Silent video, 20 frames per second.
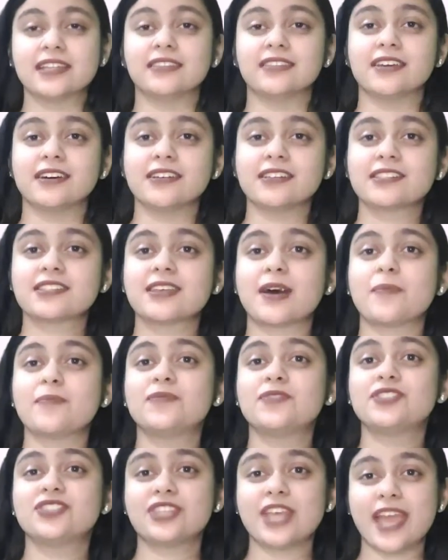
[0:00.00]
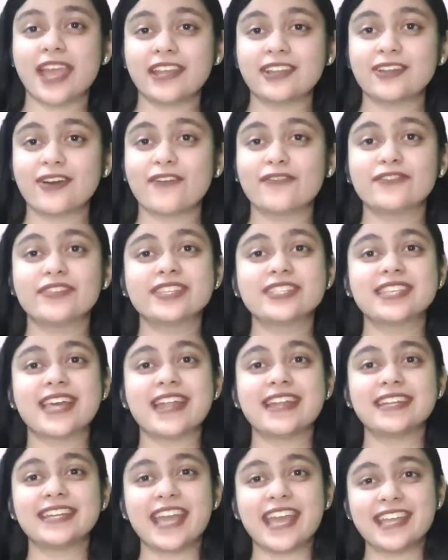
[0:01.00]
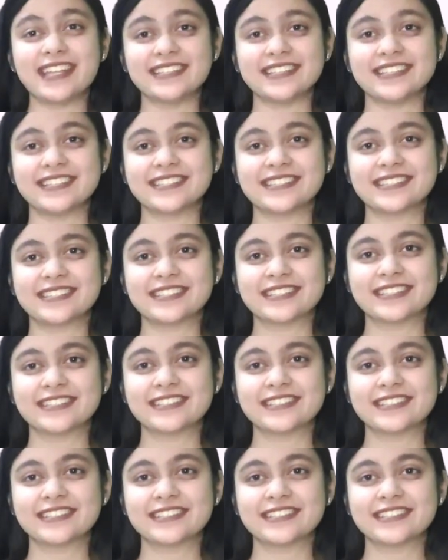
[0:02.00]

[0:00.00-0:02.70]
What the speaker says: the subject of the sentence.